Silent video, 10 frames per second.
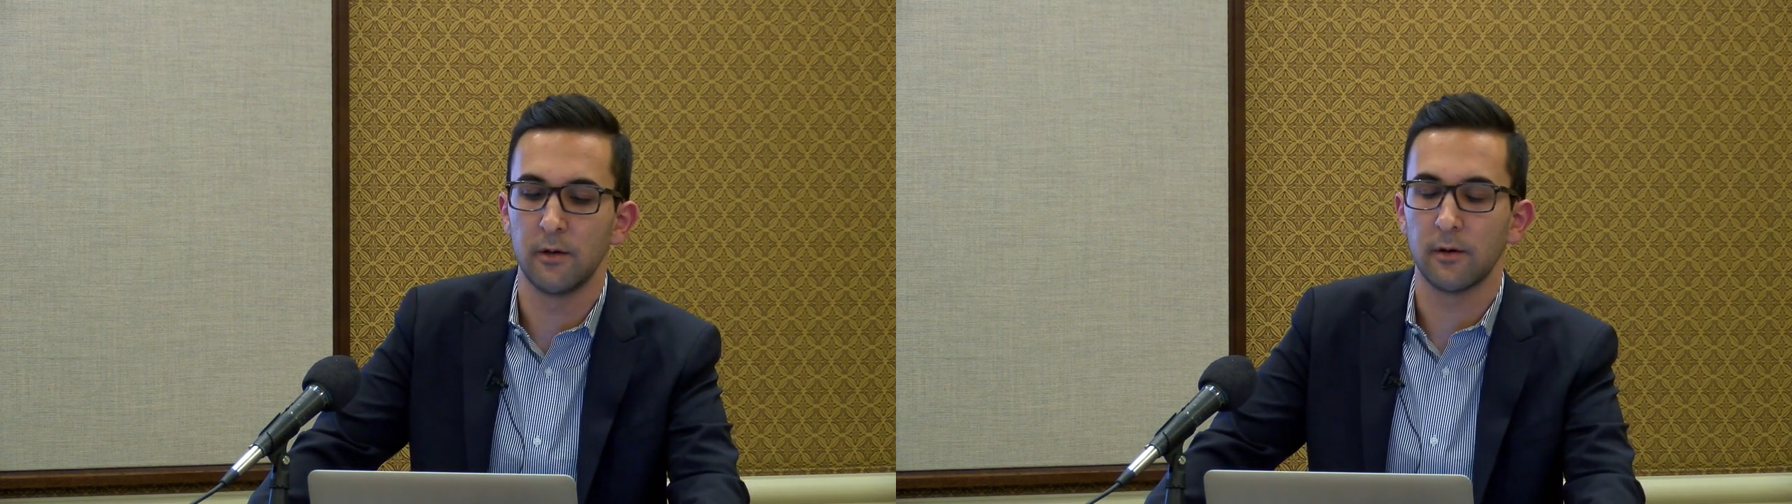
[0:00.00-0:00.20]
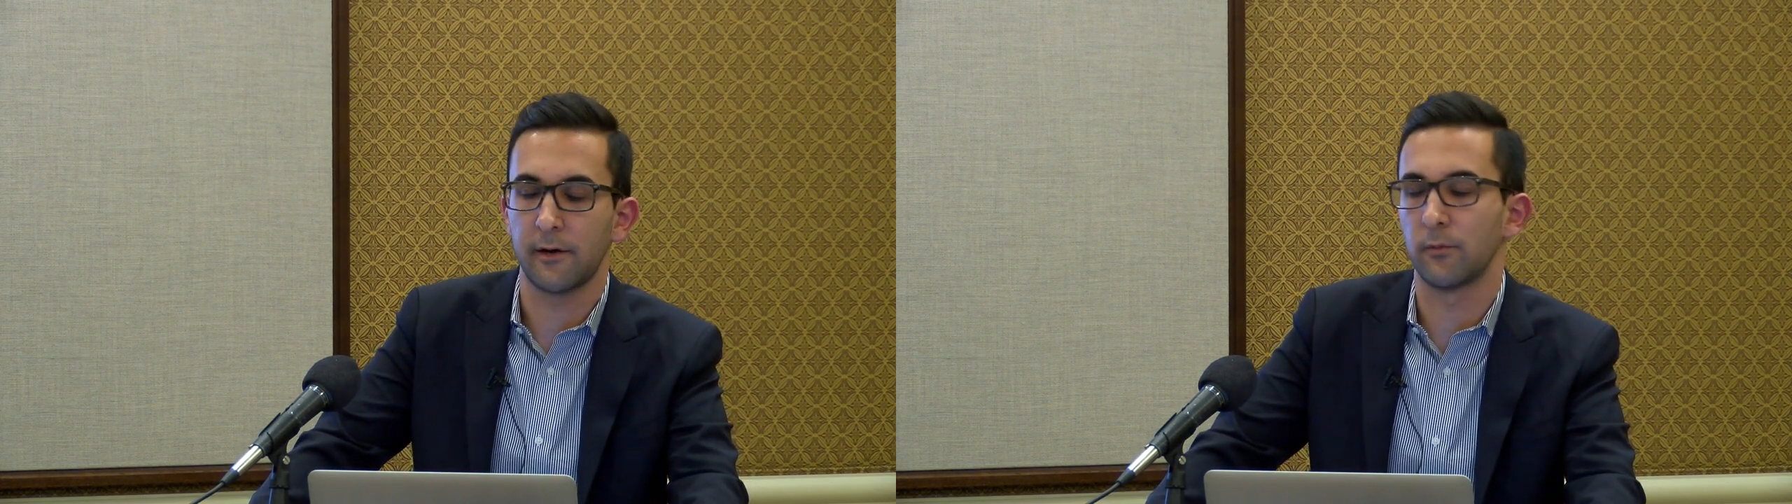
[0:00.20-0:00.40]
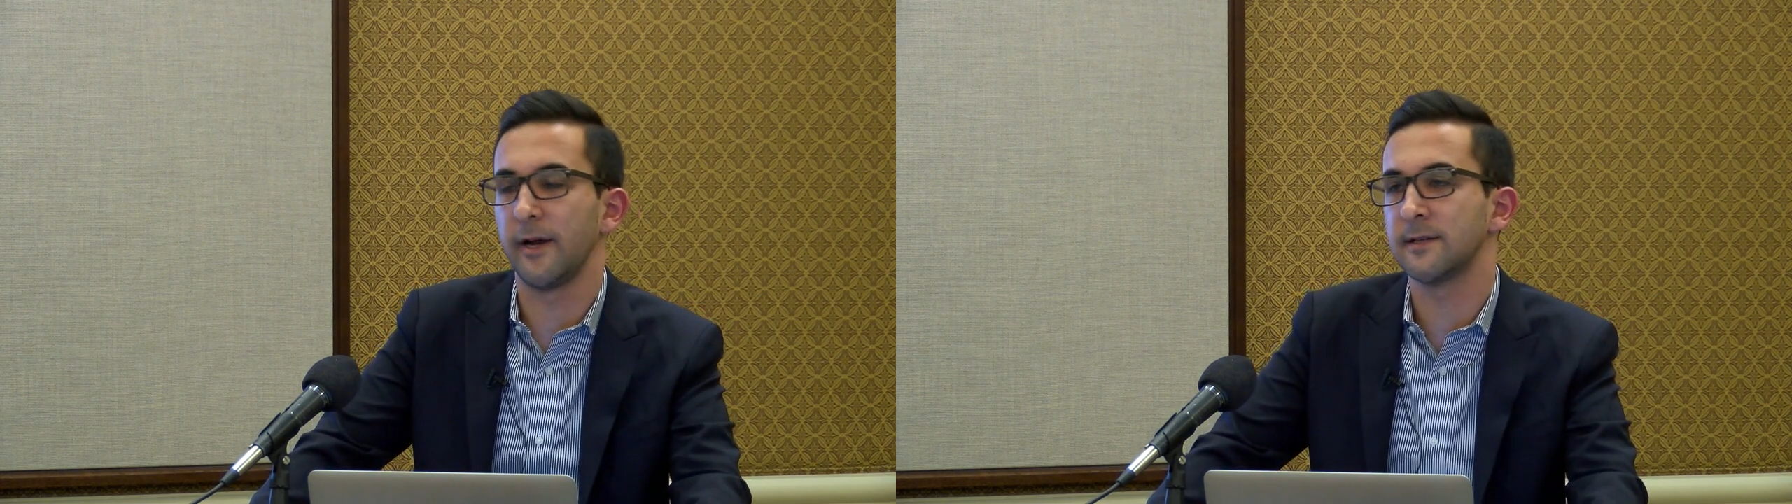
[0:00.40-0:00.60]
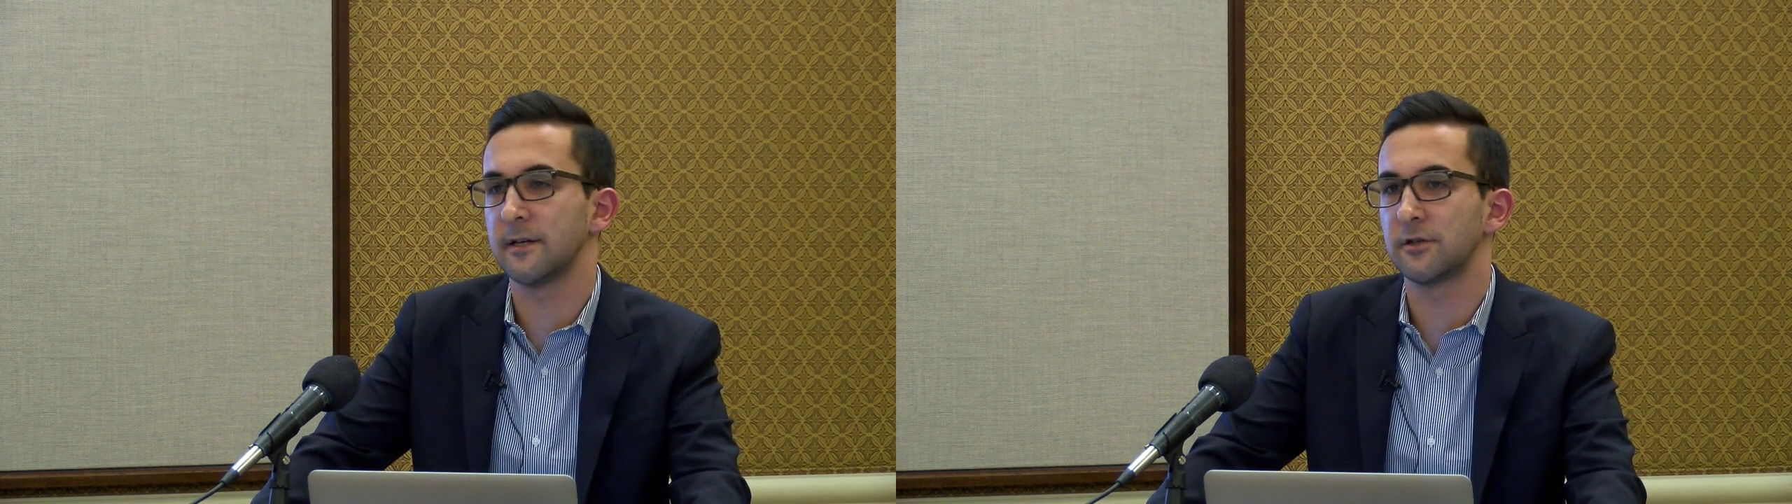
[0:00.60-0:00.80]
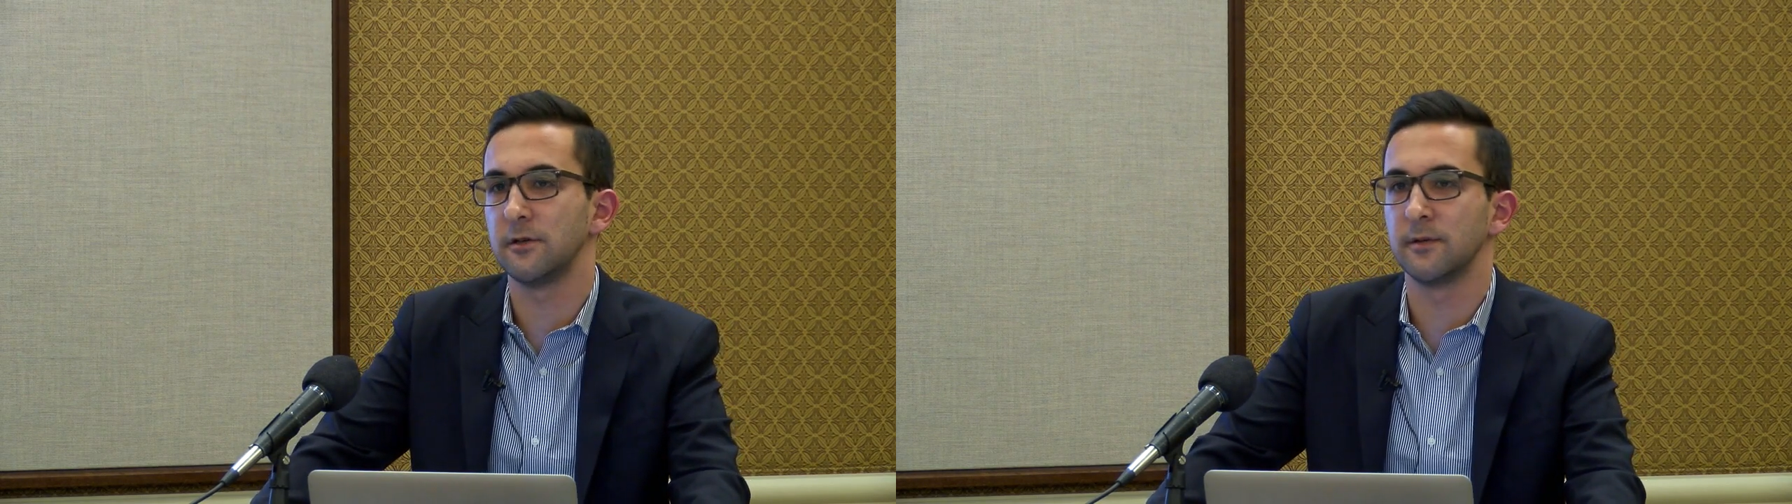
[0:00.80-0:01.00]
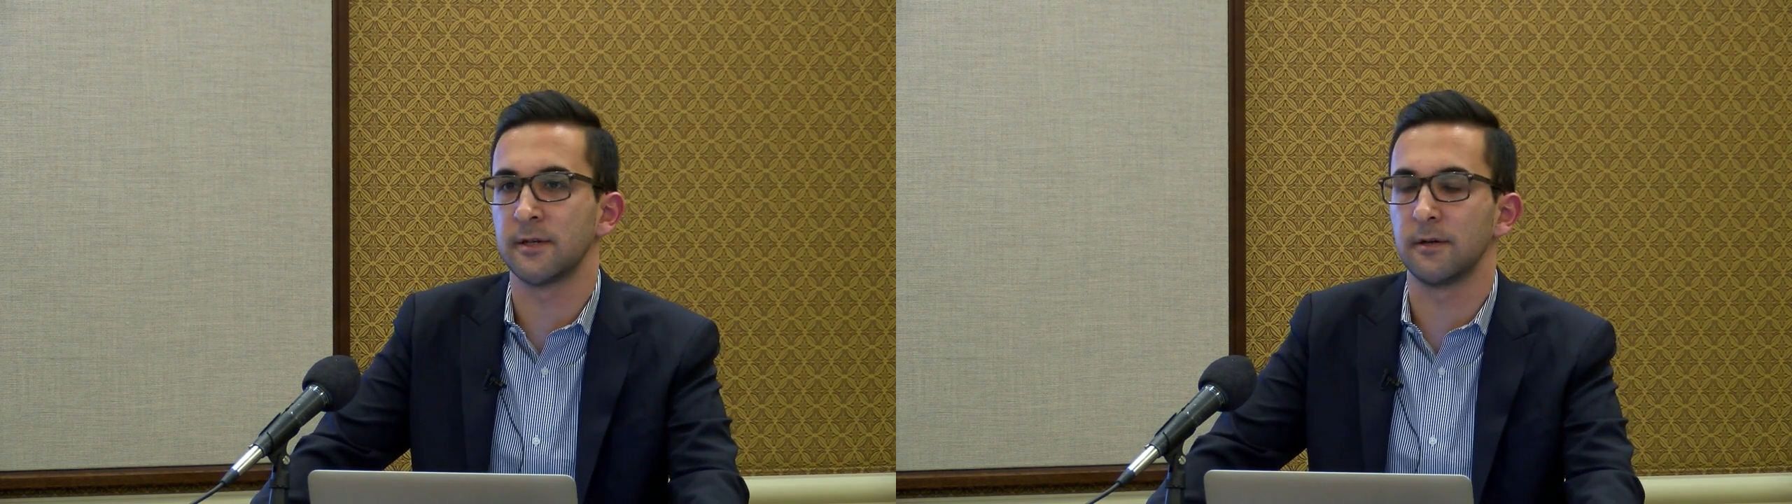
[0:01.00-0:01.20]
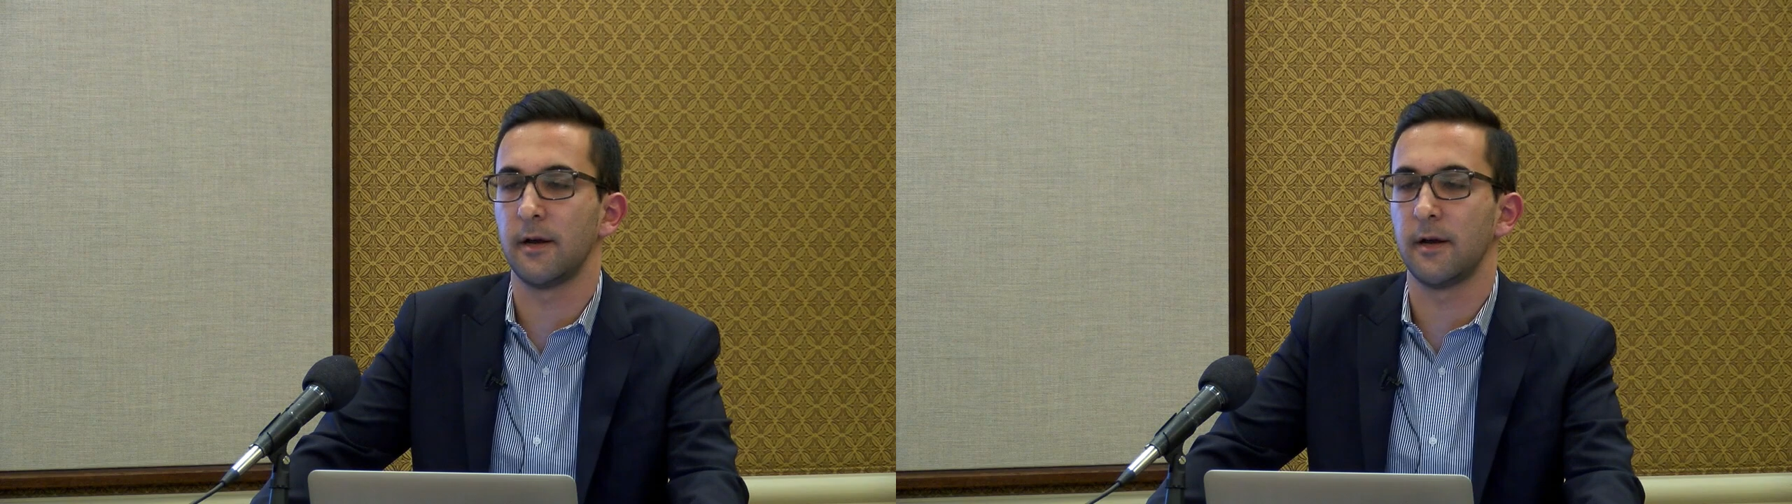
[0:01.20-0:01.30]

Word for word: kind of raise issues and,